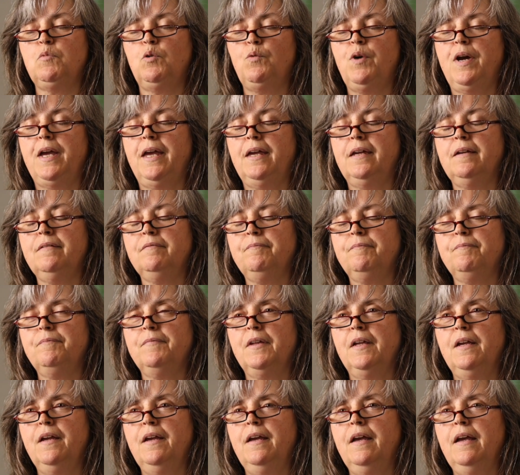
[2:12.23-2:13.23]
away.
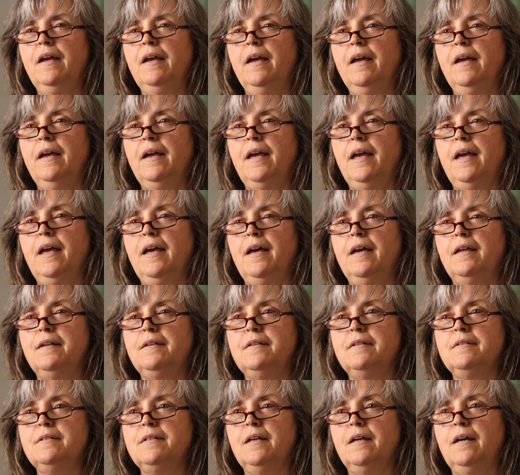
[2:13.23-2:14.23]

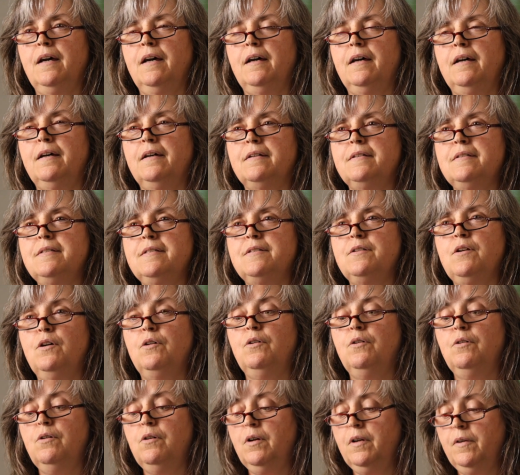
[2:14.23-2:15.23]
And
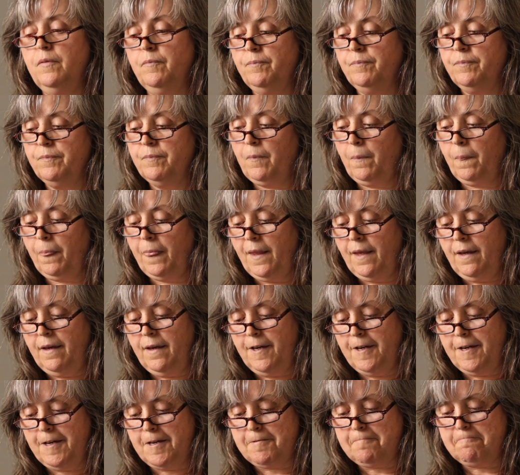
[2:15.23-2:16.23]
so
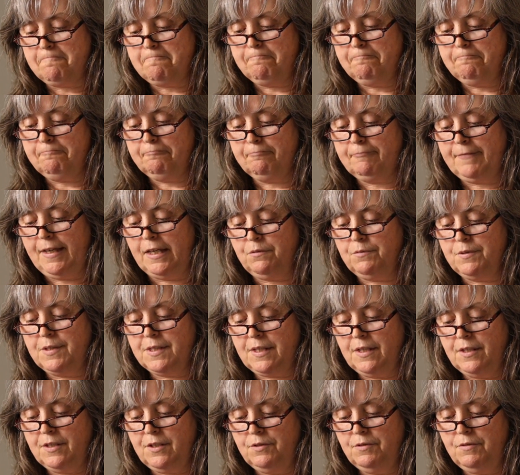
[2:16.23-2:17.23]
he
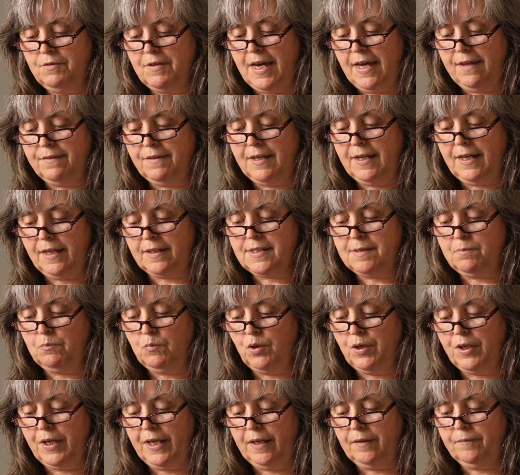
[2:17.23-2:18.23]
was going to do that the next
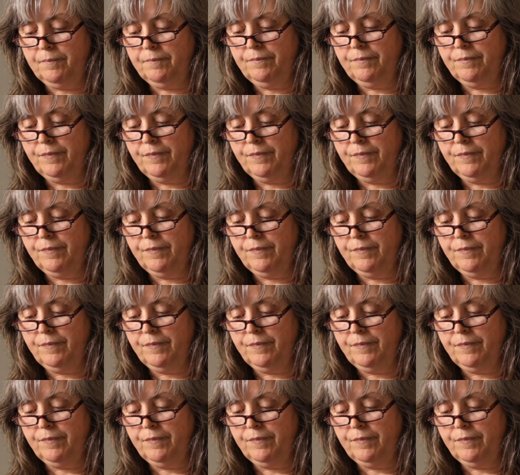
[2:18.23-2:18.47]
morning.